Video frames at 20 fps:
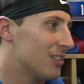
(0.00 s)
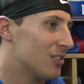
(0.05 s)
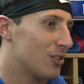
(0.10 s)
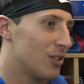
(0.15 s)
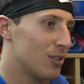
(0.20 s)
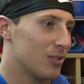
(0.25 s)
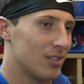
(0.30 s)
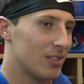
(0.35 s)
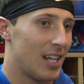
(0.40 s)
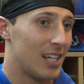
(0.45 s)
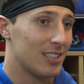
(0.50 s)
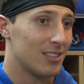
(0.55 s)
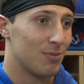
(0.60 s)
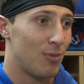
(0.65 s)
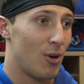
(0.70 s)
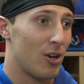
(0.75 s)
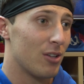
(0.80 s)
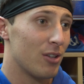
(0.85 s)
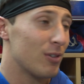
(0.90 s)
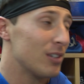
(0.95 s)
So that's
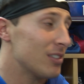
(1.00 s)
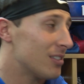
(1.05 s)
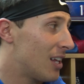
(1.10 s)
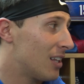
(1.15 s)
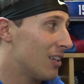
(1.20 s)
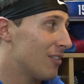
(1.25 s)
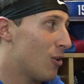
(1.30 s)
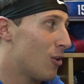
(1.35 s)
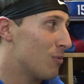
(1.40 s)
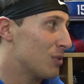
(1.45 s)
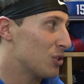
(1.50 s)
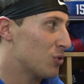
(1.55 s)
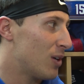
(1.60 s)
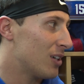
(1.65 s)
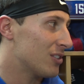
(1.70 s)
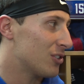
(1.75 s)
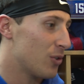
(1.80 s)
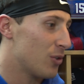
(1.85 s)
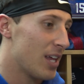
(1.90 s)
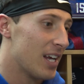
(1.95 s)
part of the reason I live home as
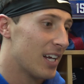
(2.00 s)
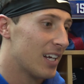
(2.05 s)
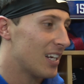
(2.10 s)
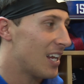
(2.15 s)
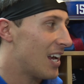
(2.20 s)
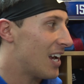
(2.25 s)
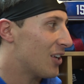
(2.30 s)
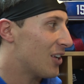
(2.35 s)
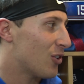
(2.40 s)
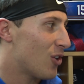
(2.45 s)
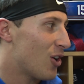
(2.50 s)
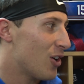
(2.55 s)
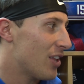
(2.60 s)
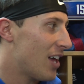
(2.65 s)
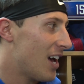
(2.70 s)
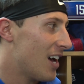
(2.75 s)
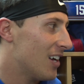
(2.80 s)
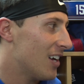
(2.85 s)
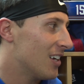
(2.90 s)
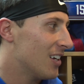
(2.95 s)
well, so they can handle all
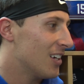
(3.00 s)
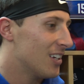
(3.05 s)
that.